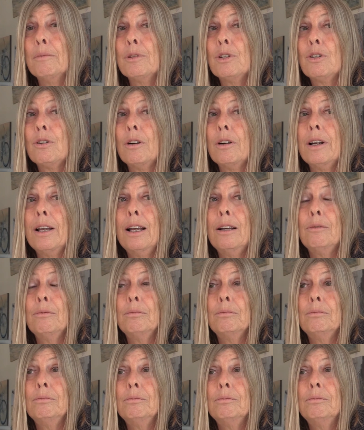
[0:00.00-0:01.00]
Started out
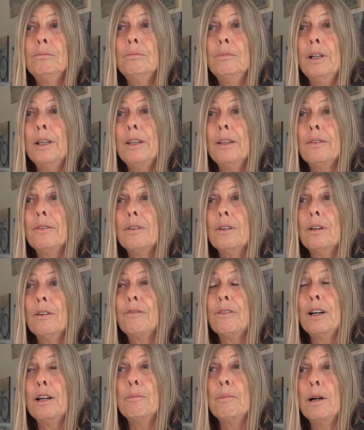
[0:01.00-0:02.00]
with a
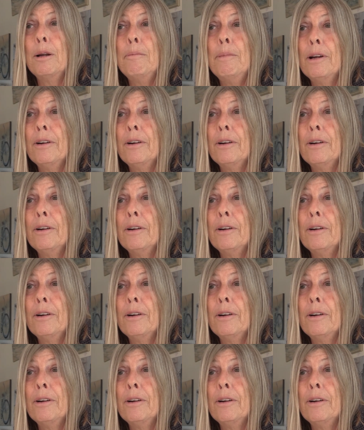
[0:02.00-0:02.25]
friend of mine,